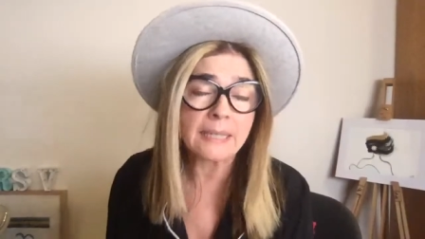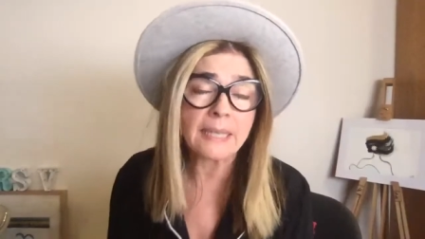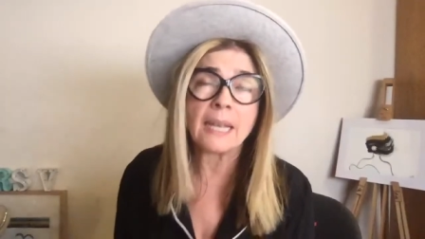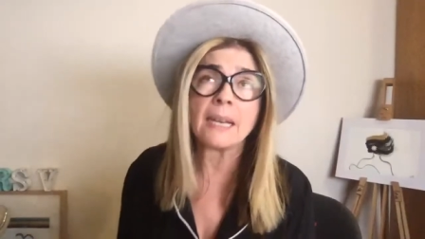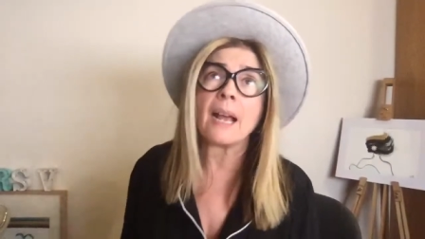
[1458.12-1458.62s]

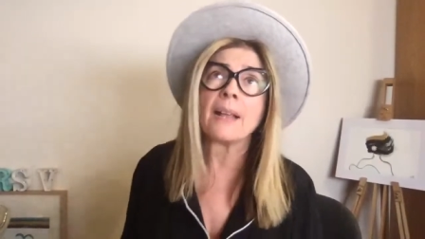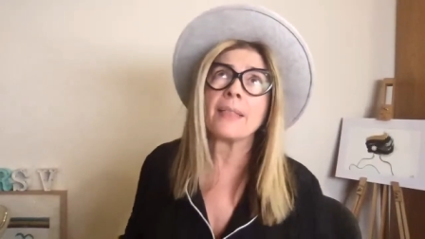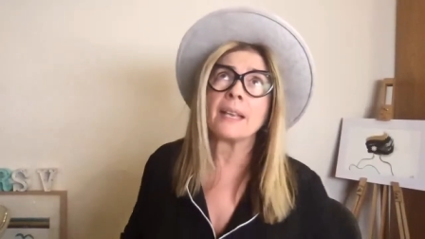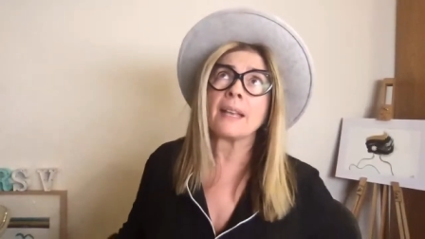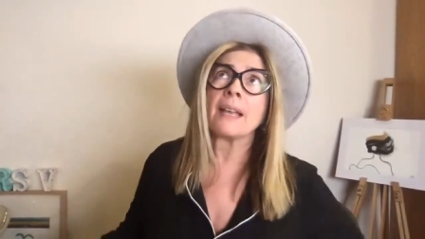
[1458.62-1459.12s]
and I
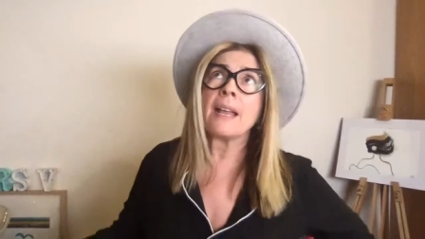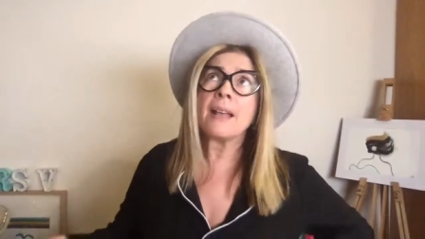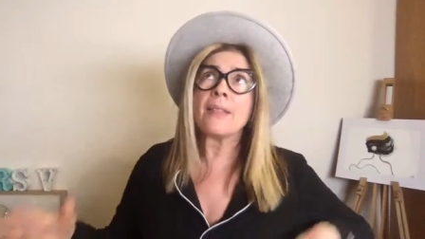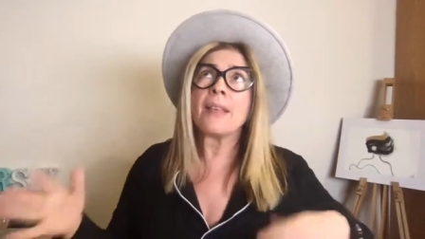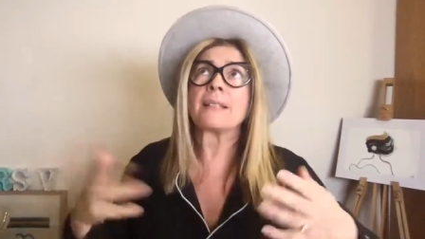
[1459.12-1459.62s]
think
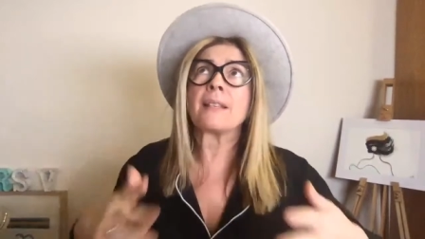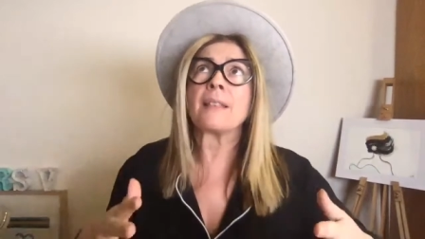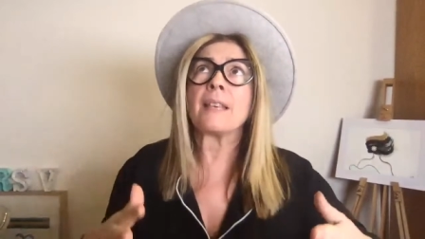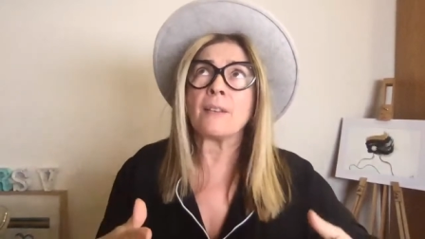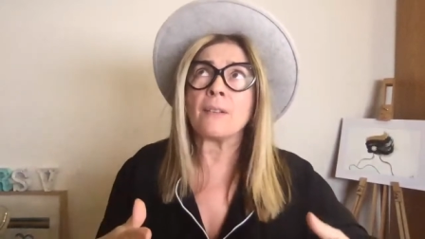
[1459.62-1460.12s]
that's the
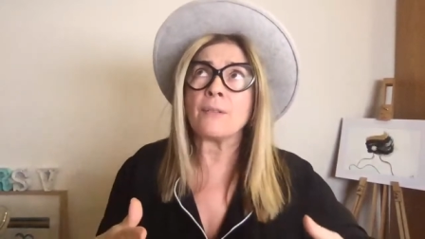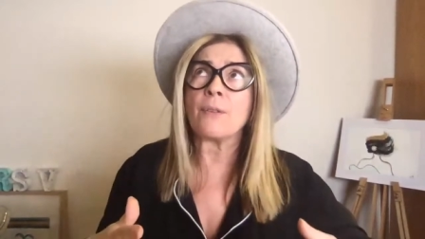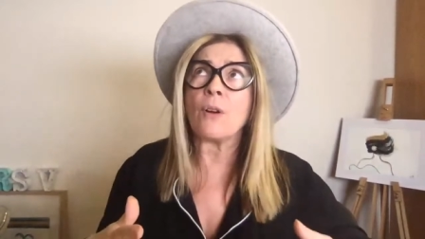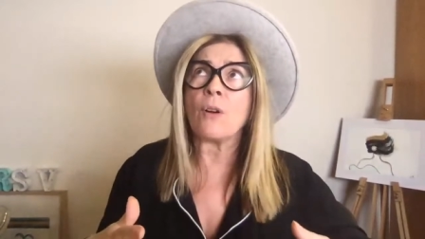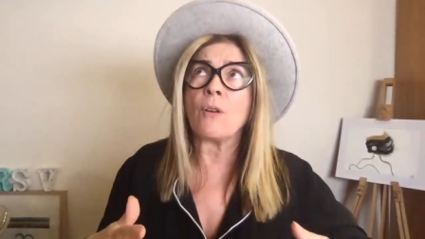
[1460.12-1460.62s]
thing
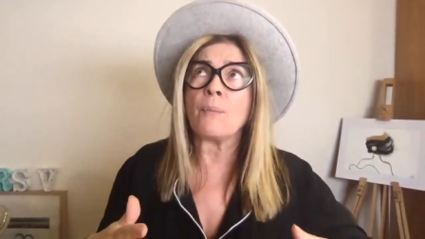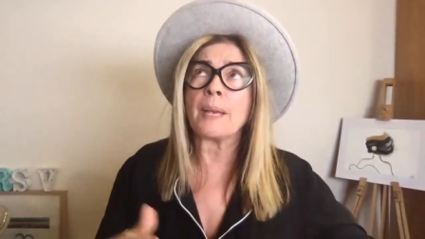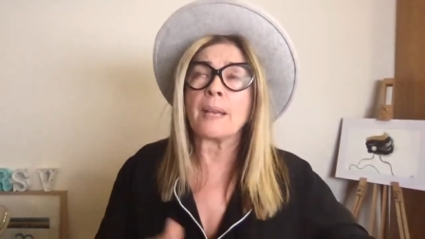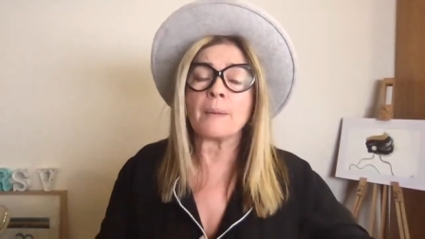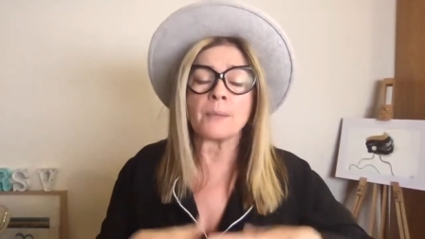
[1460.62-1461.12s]
of
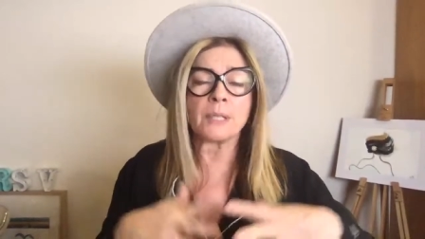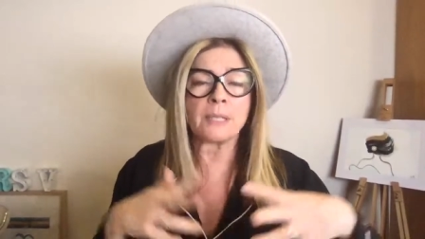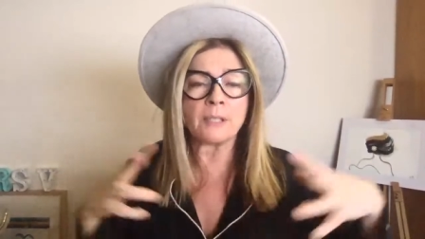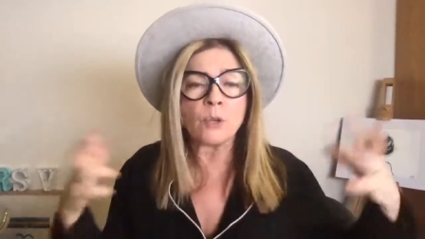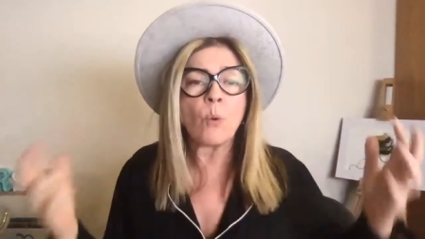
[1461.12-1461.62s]
being able to
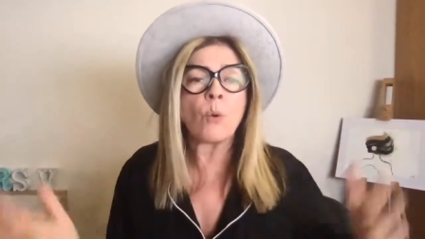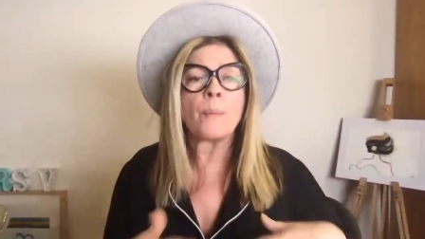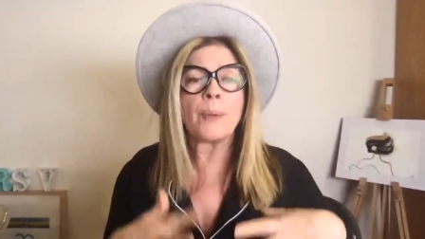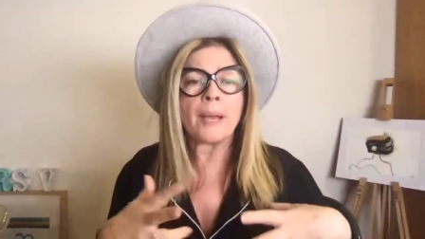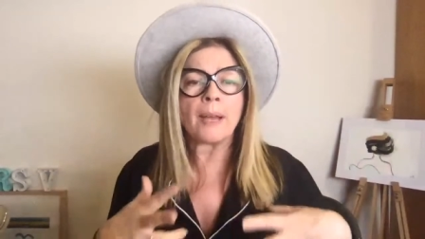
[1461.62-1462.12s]
talk
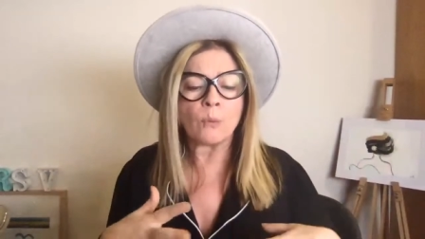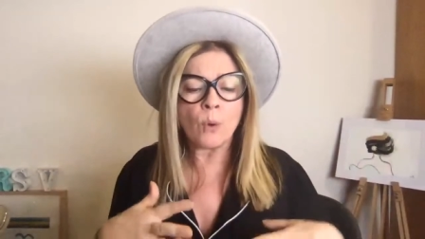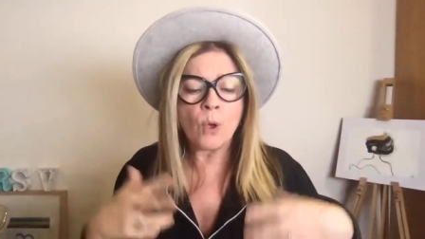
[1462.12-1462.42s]
about